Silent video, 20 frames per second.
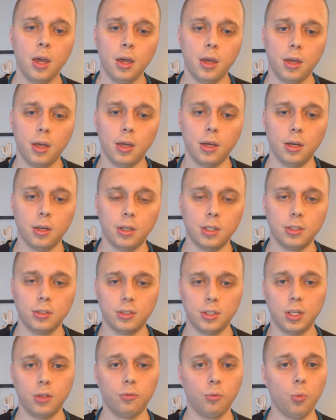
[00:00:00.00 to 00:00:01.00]
And
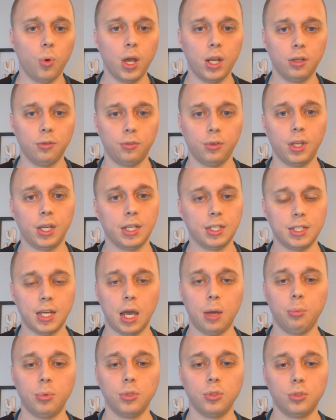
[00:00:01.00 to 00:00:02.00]
instead of waiting for like a
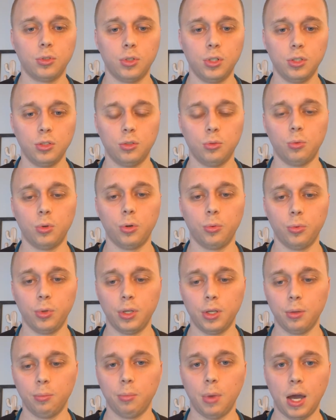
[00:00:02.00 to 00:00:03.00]
typing screen, so where we
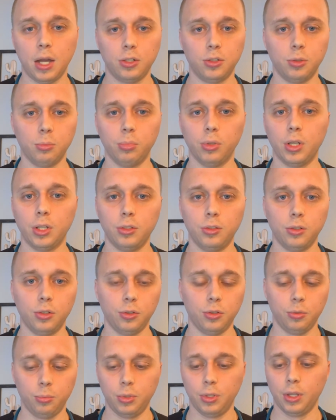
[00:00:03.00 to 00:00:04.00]
can match your blood,
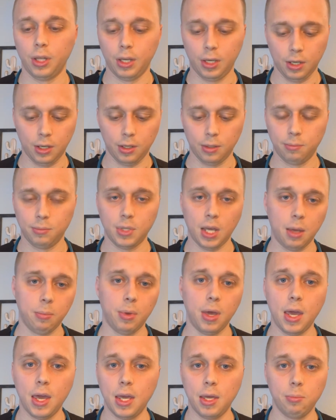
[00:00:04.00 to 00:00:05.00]
you'll be like a type
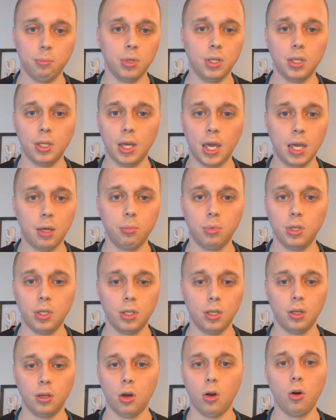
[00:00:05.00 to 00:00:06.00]
A, B,
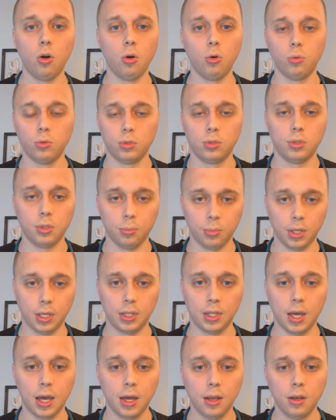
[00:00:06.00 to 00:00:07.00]
AB, O, something like
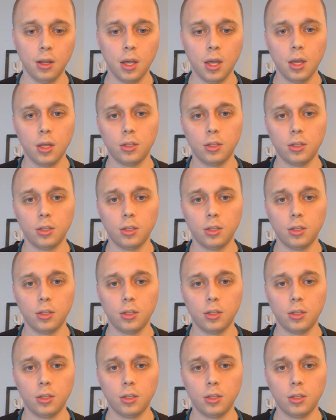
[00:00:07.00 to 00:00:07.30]
that.